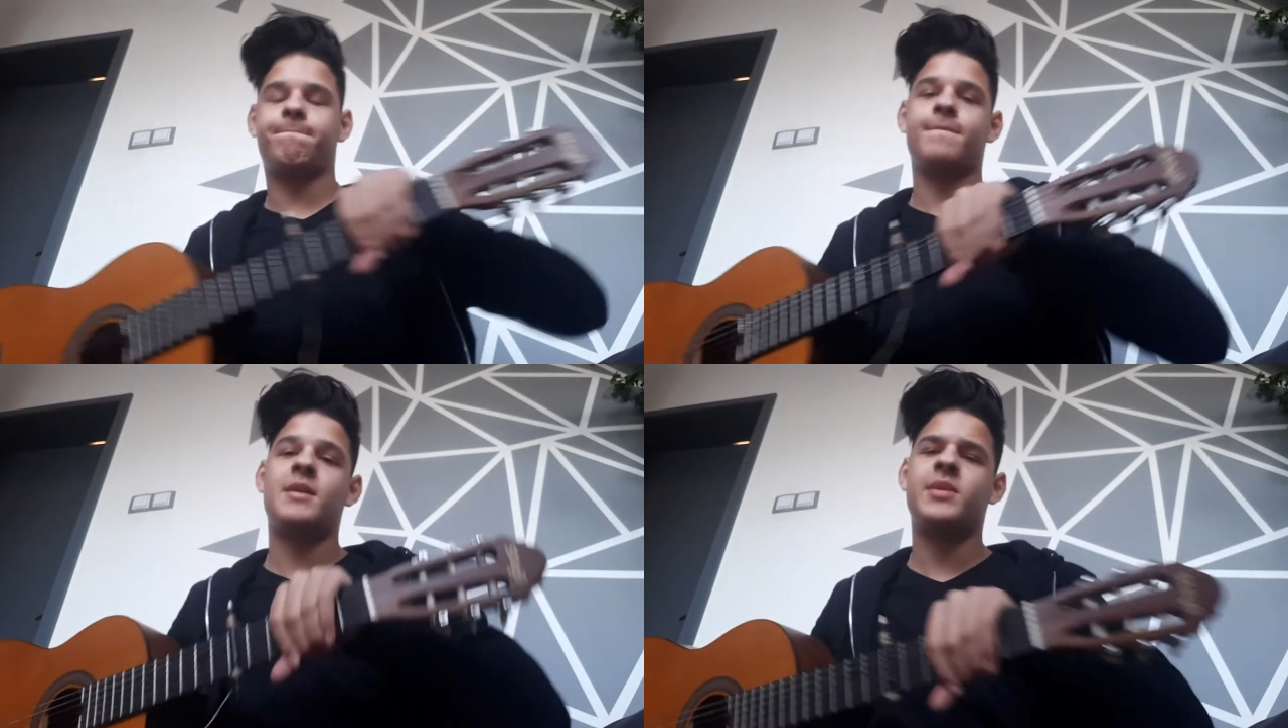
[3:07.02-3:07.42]

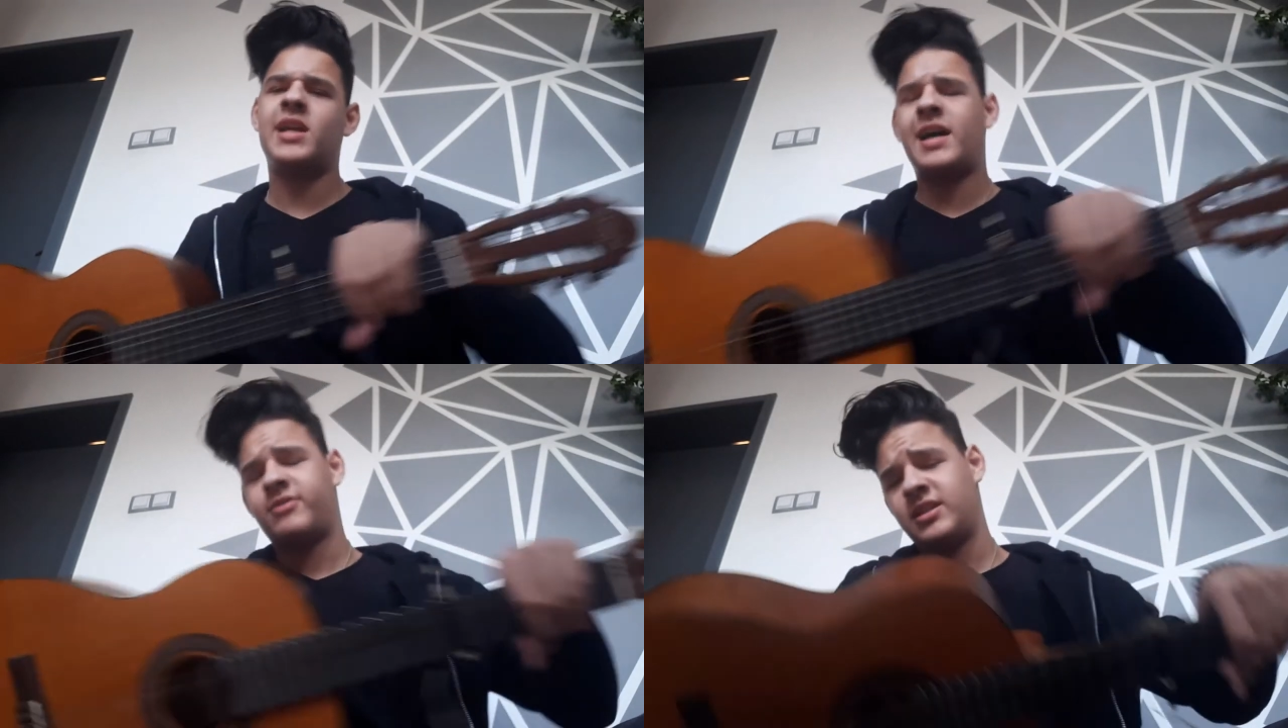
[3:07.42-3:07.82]
I'm gonna
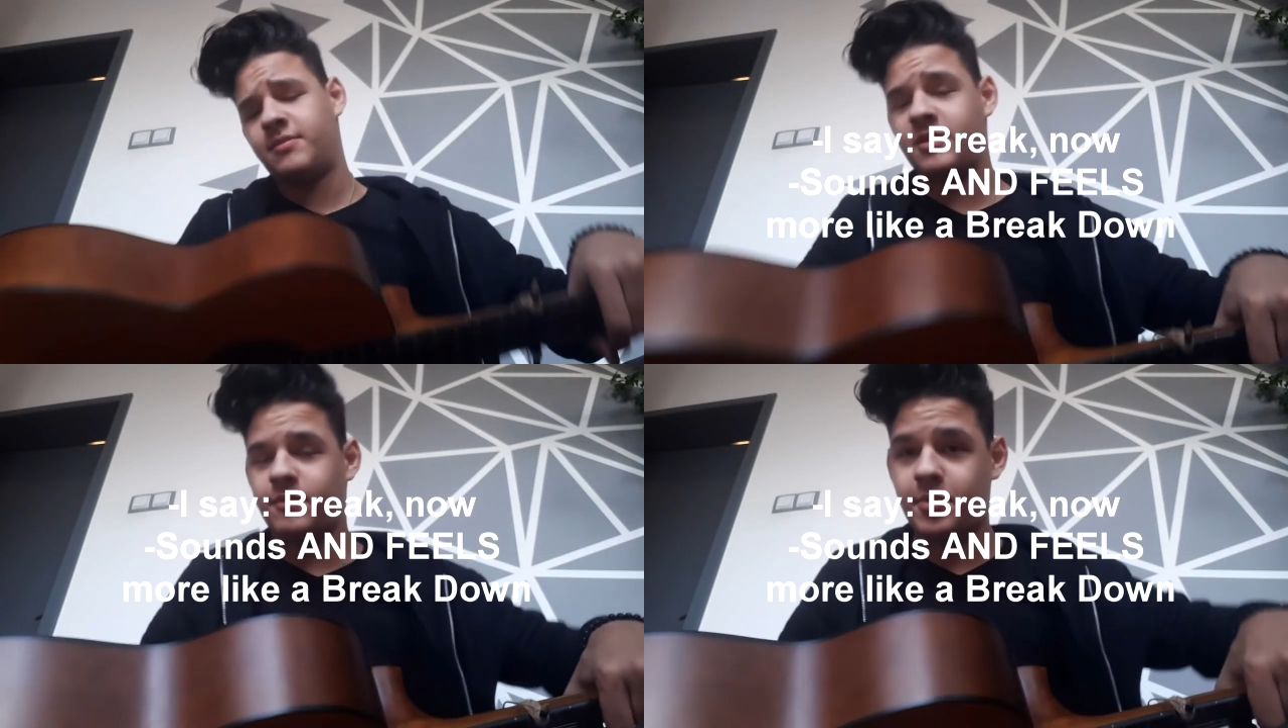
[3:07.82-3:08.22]
have a little
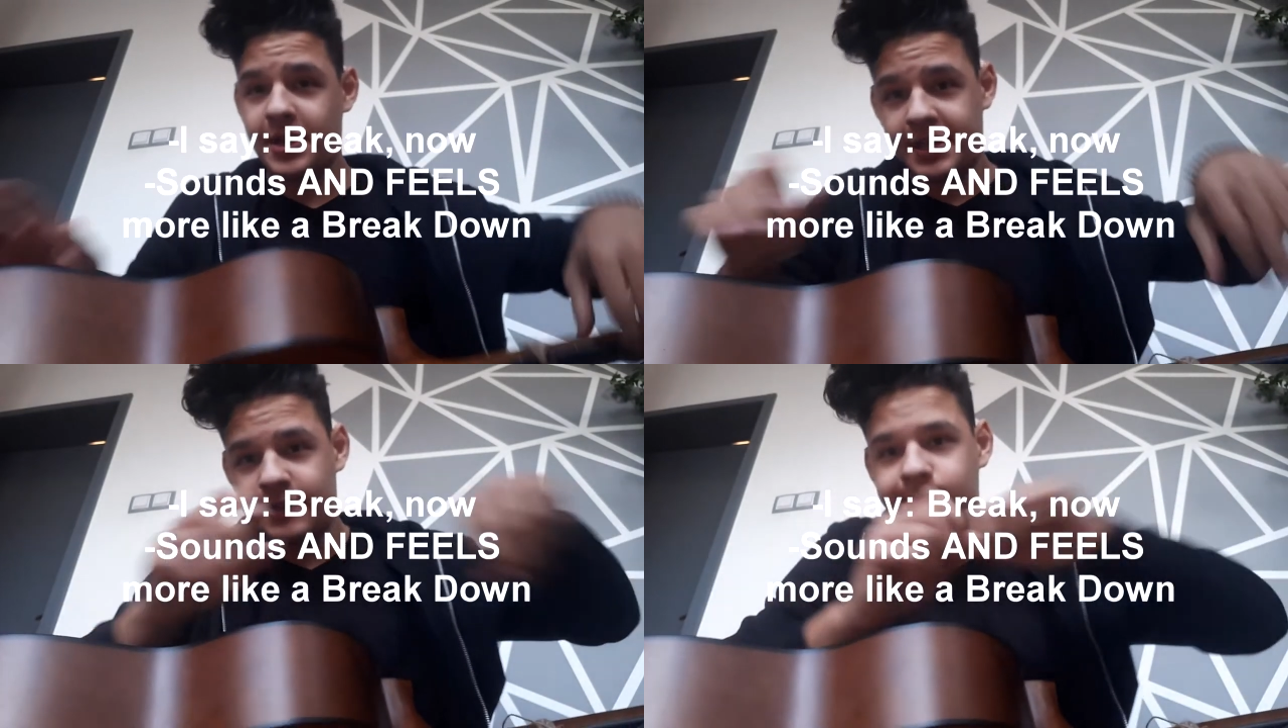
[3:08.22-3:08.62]
bit of a break
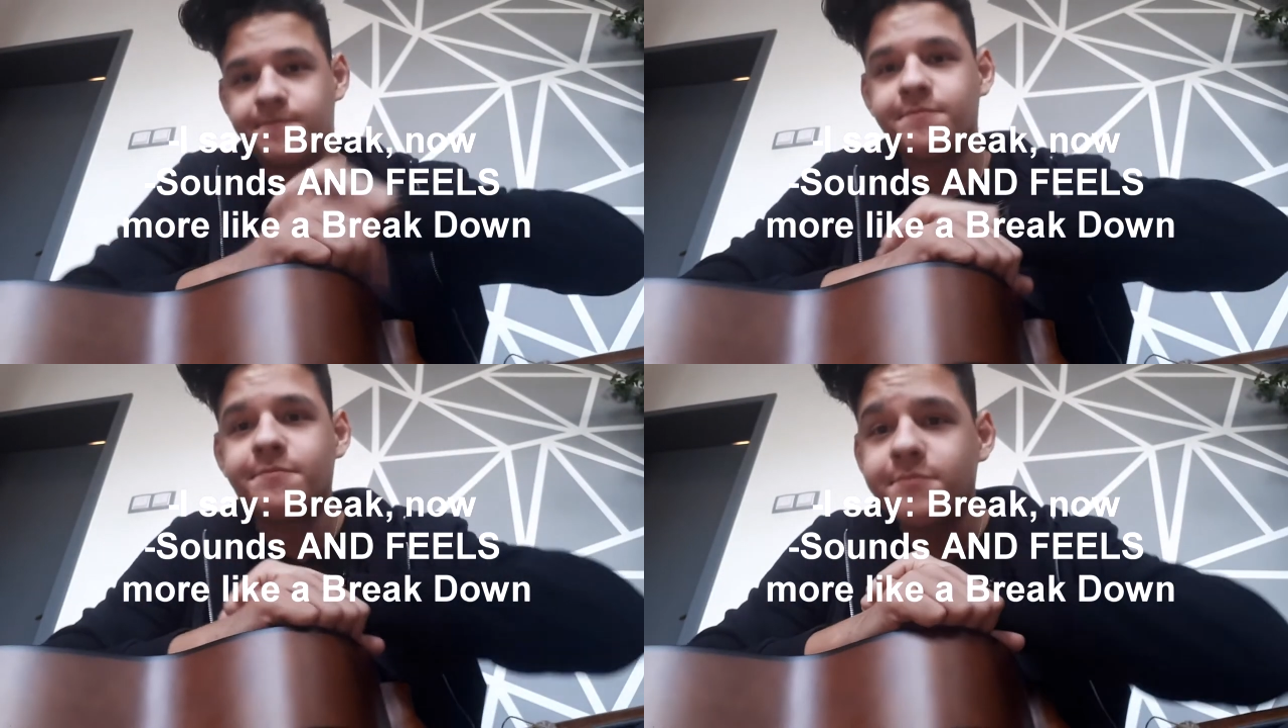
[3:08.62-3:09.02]
now
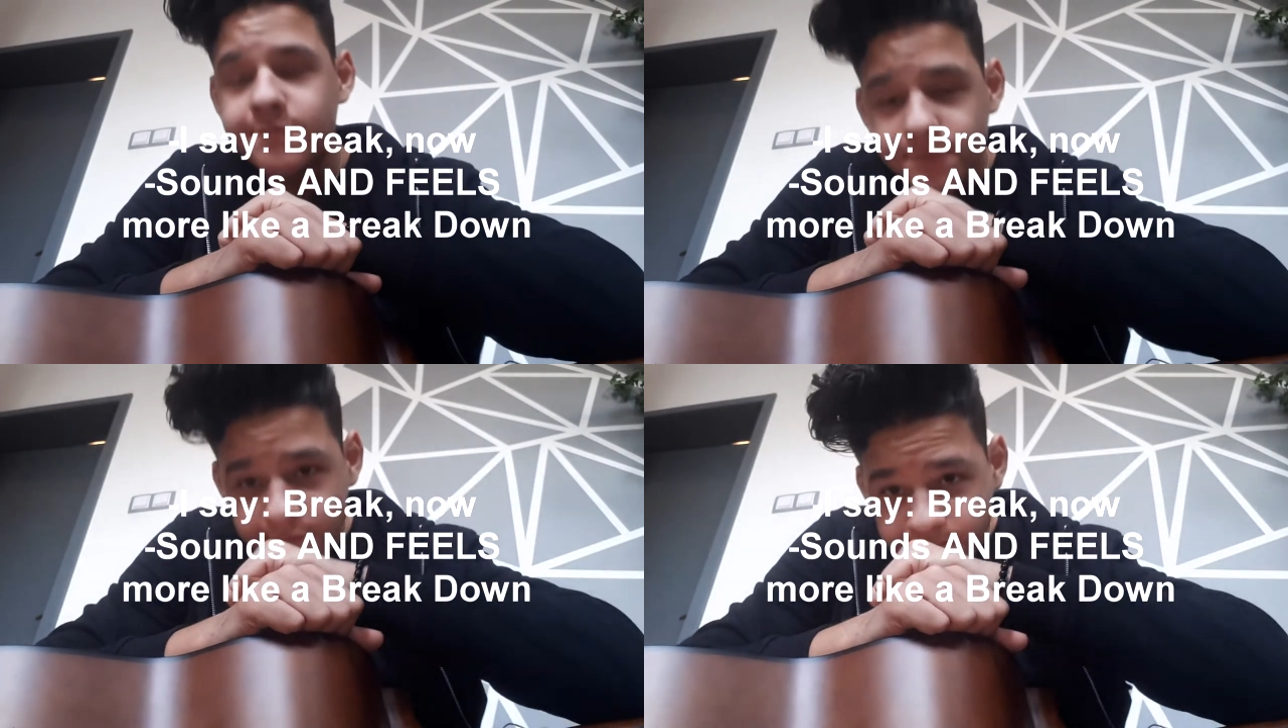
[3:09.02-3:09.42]

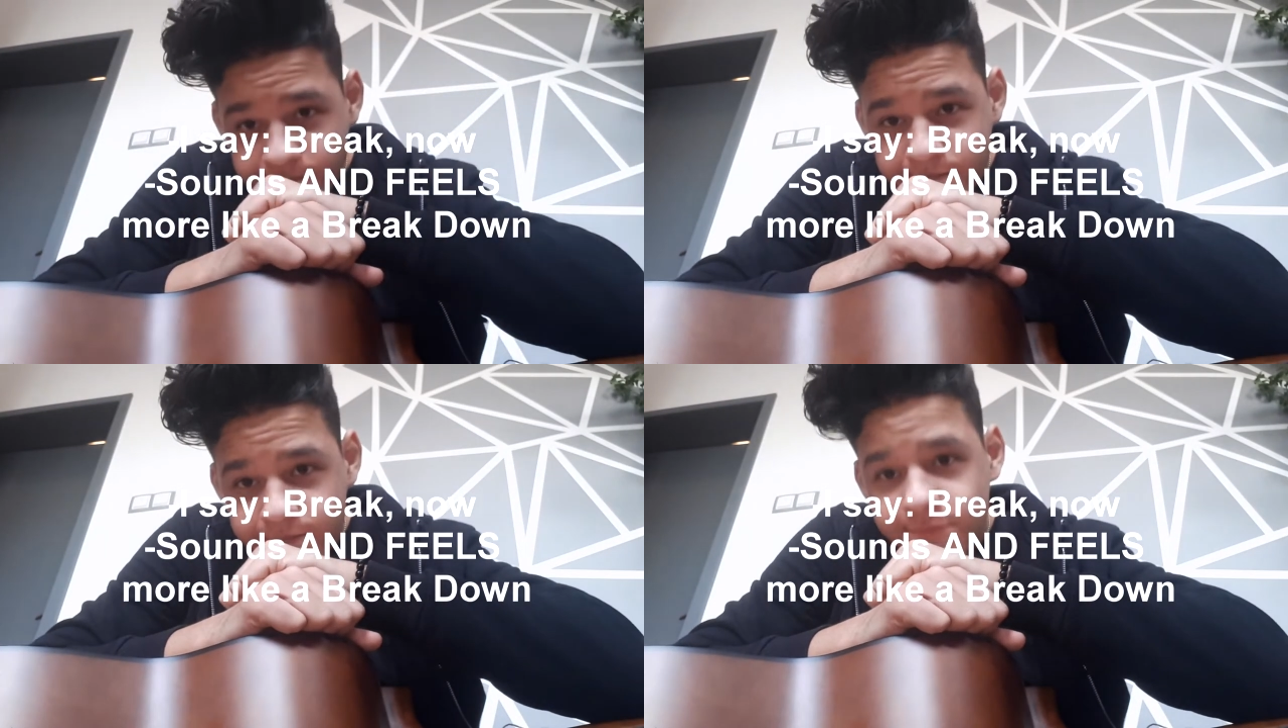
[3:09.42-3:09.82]

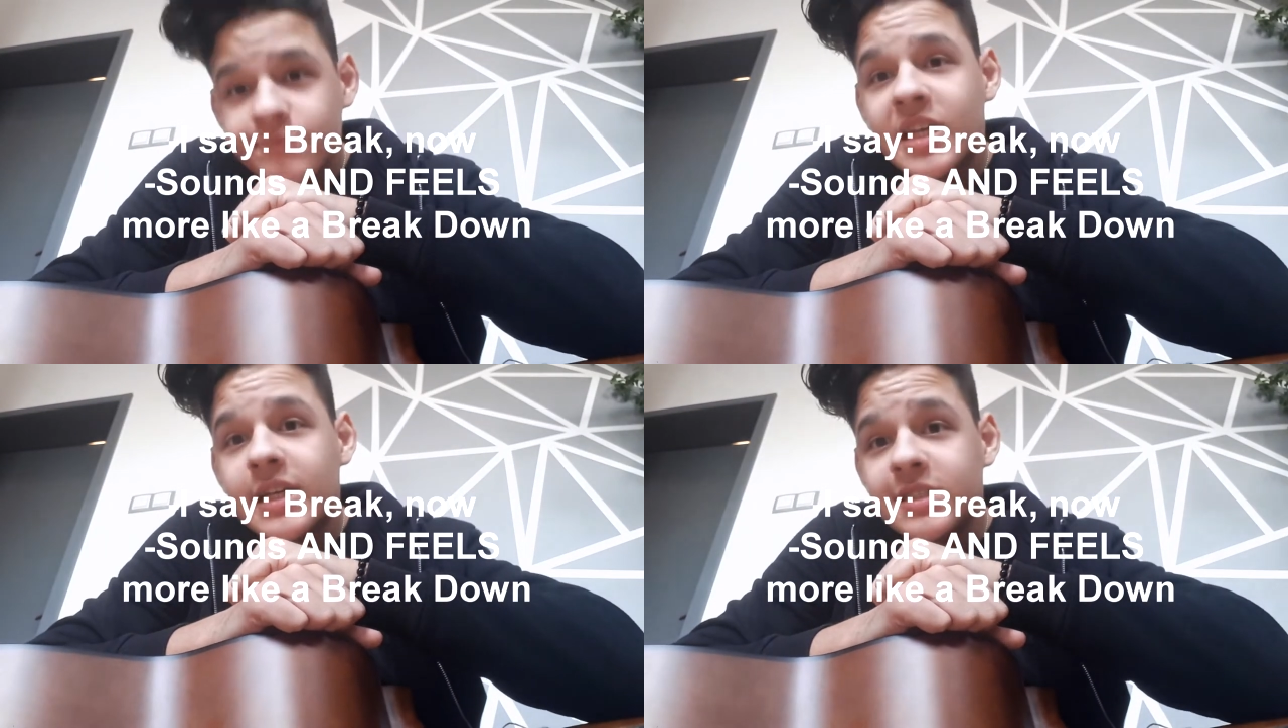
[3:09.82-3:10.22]
and
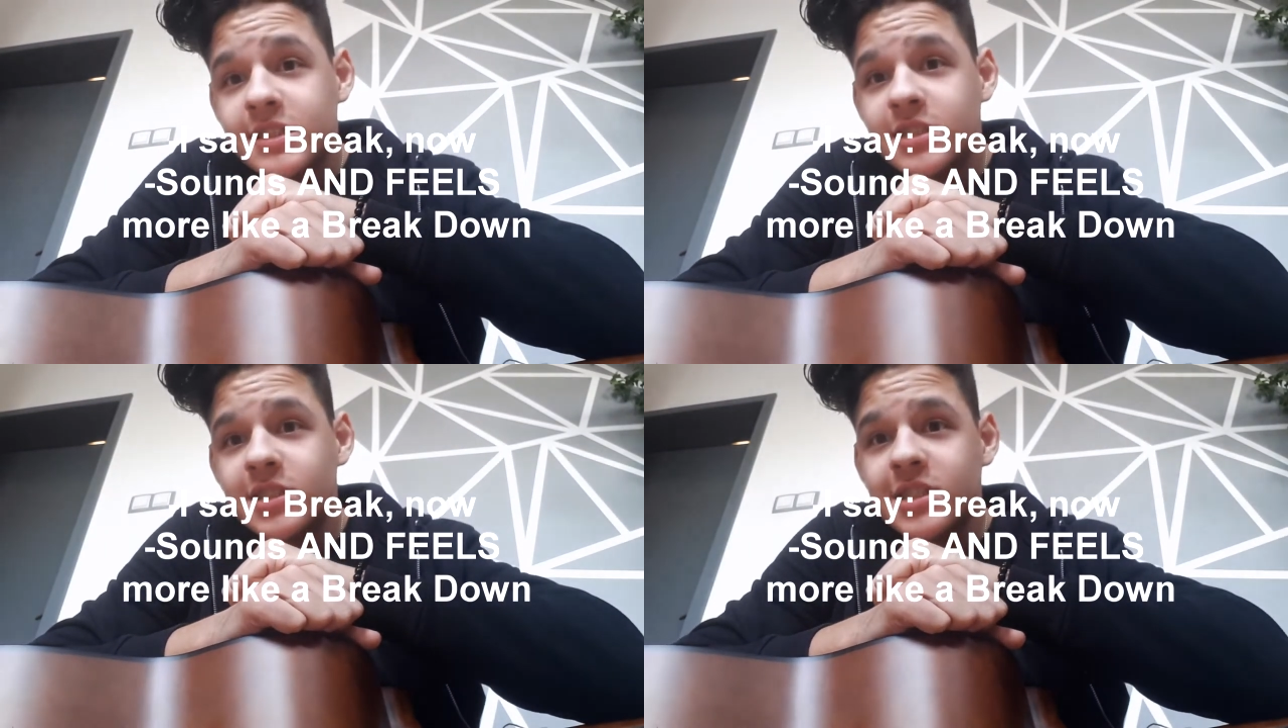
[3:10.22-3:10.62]
then
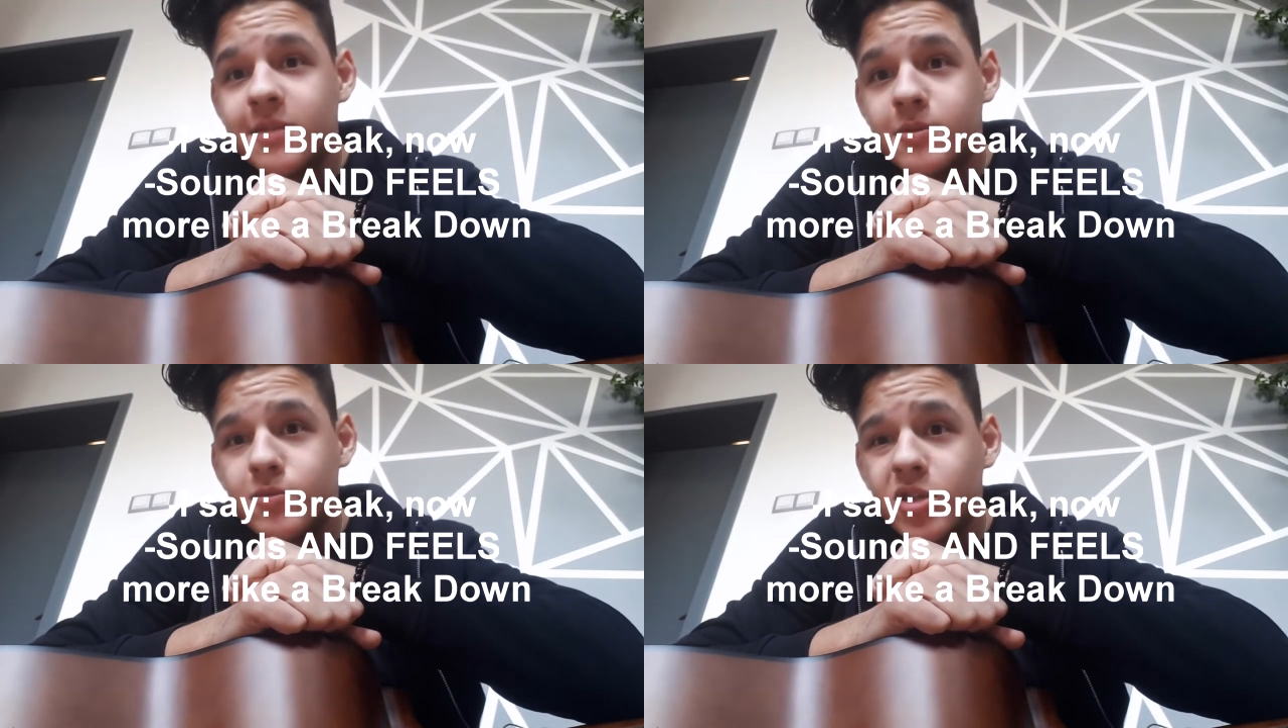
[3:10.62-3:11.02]
continue in a
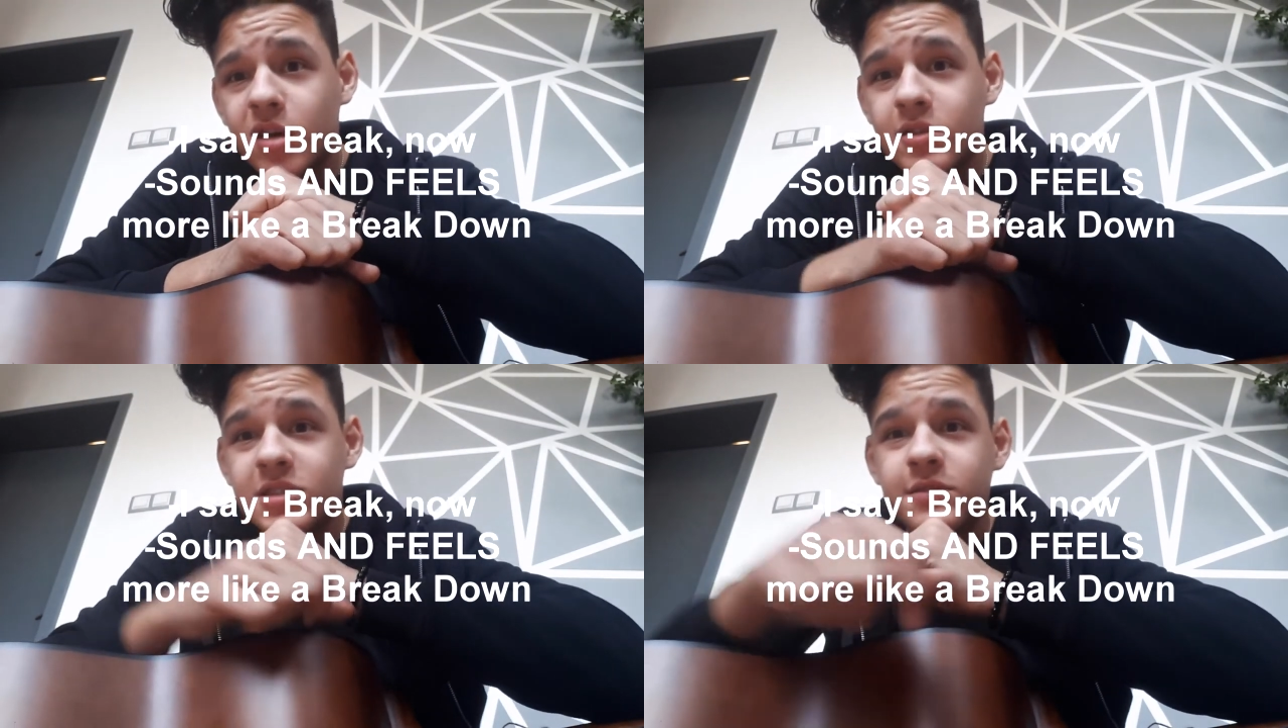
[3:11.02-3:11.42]
couple more hours.